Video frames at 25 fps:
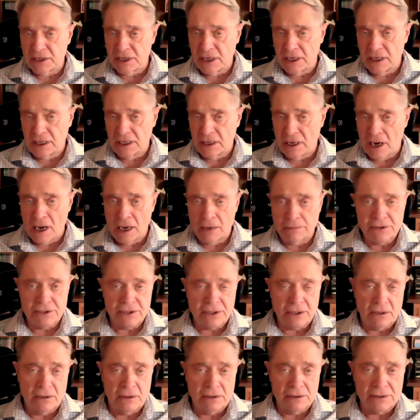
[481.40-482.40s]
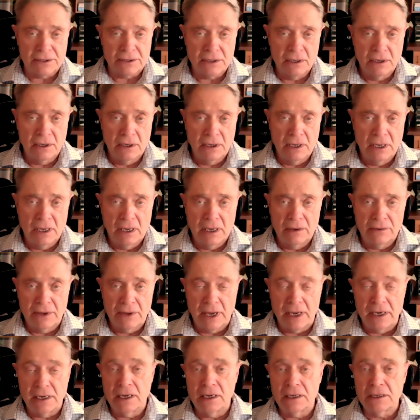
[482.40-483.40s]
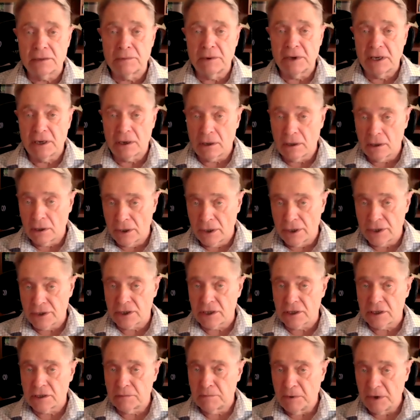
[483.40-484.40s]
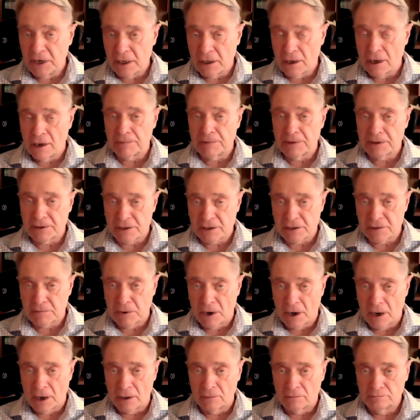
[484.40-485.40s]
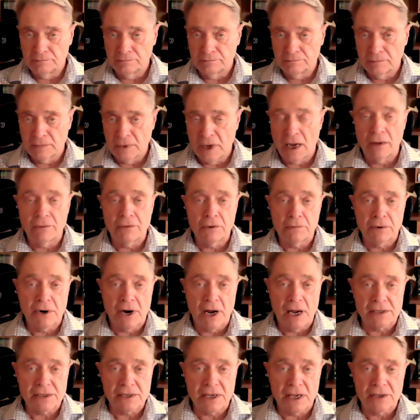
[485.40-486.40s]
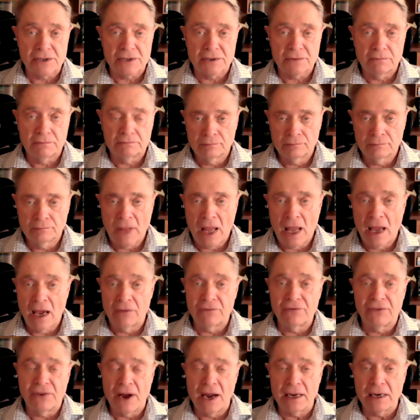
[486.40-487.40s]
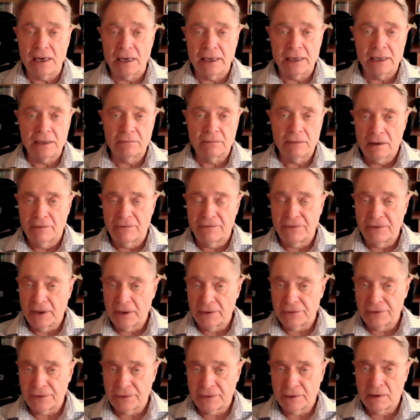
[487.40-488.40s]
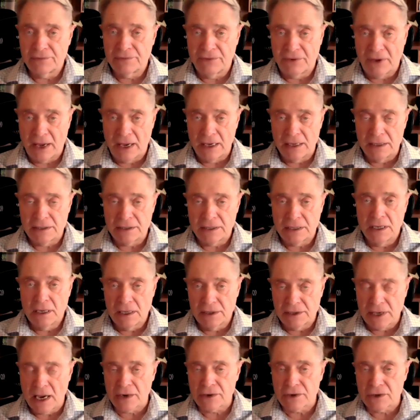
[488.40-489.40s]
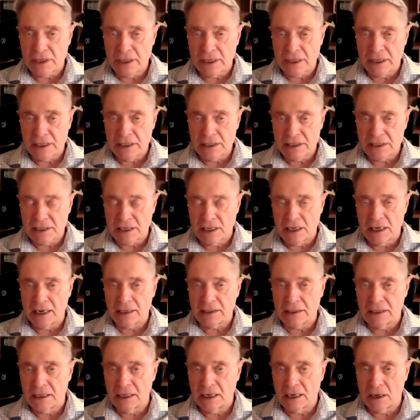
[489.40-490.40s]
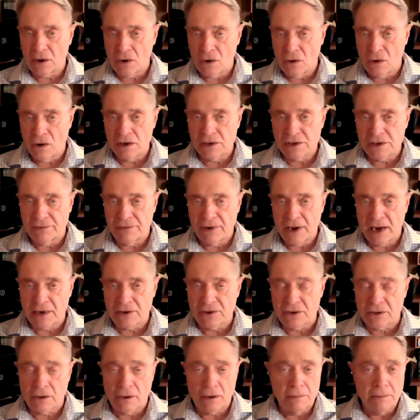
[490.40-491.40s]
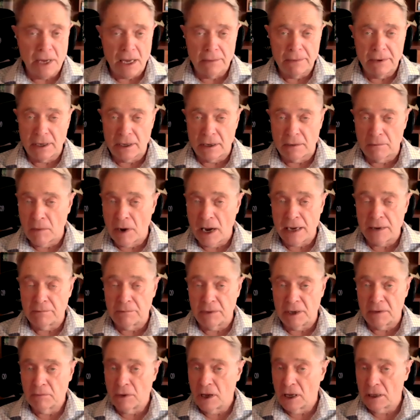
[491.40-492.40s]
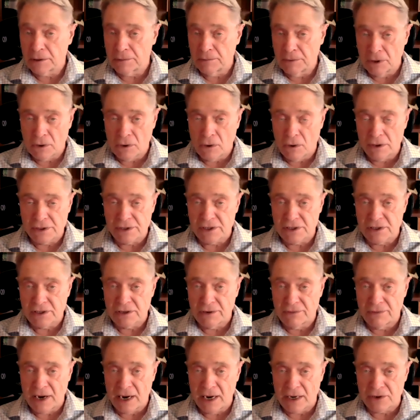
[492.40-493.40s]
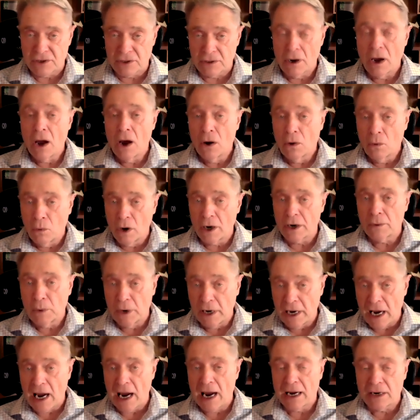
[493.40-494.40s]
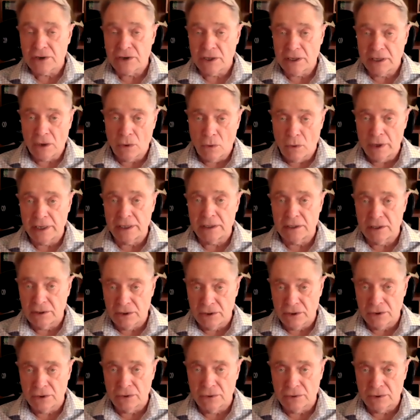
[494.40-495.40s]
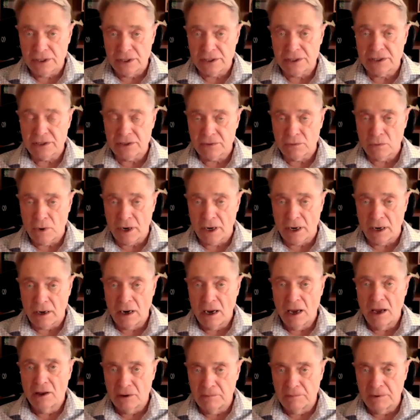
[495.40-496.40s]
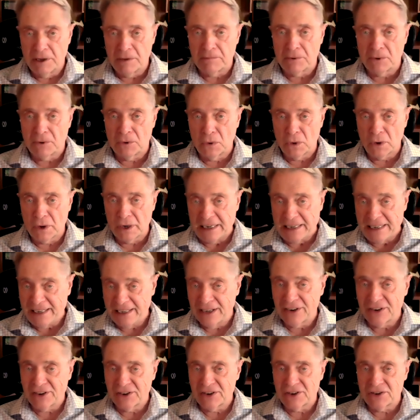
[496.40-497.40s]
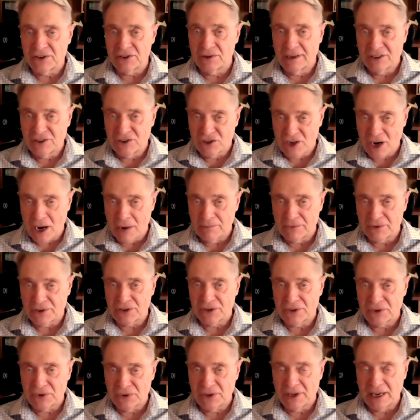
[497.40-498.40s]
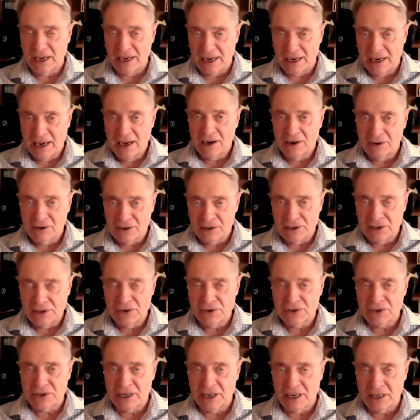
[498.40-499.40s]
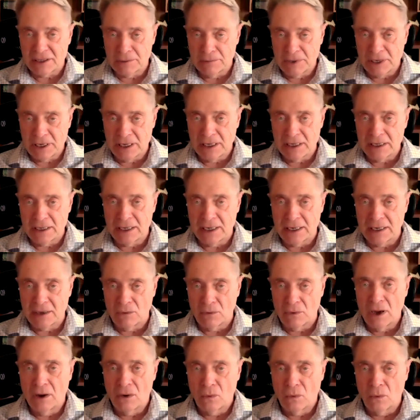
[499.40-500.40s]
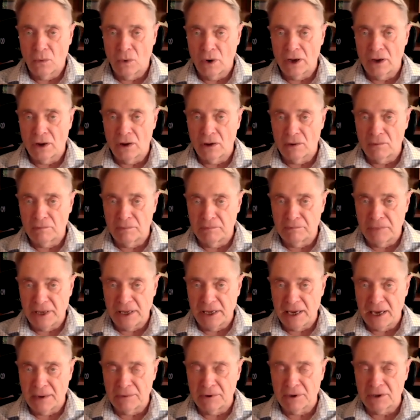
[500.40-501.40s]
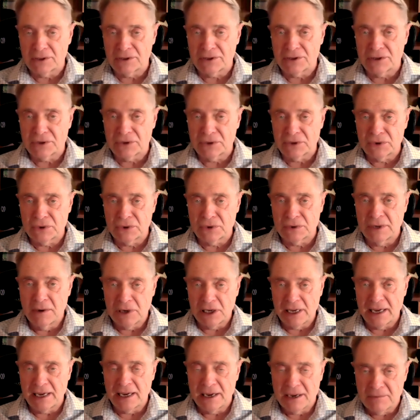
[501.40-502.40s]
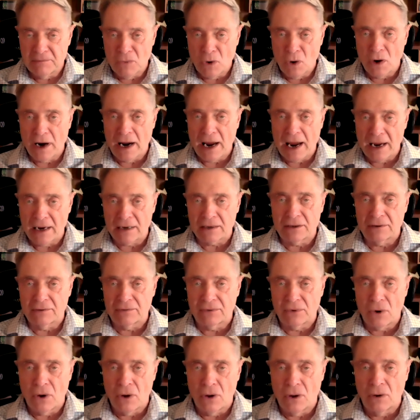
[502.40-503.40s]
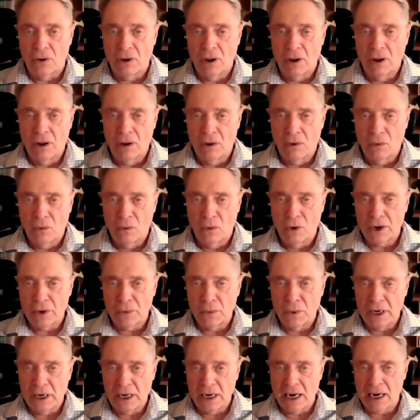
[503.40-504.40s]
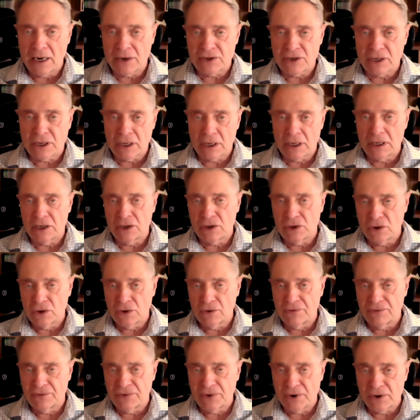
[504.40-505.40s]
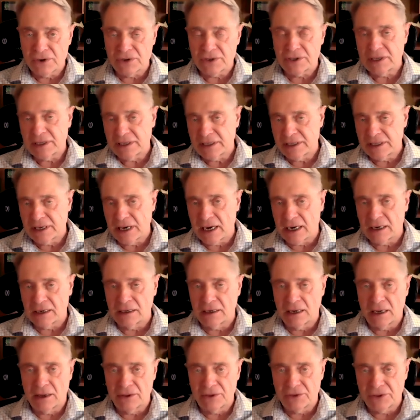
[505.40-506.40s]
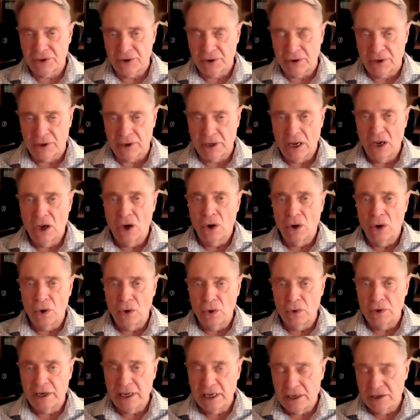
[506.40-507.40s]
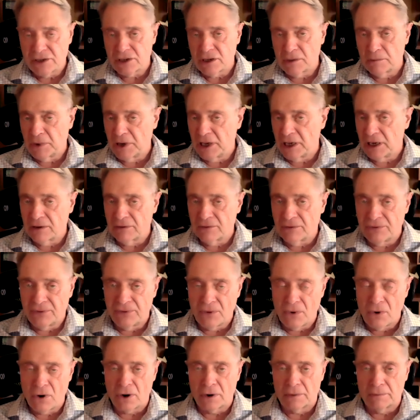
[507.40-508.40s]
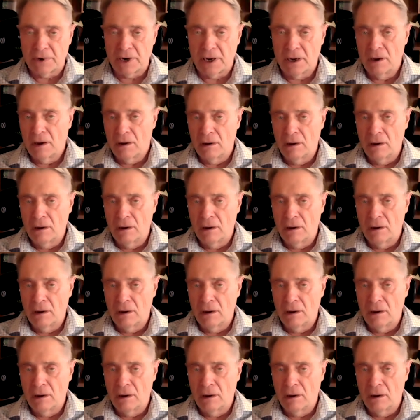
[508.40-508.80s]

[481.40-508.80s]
see obstacles. They need to be encouraged to speak up at this part of the process. And finally, the 5th phase is actually selecting a course of action, or maybe it might be multiple courses of action. What are we actually going to do? This is where the people who are eager to jump to the conclusion at the beginning will be able to play a more active role. What are we actually going to do first, second, and third? Who needs to be informed?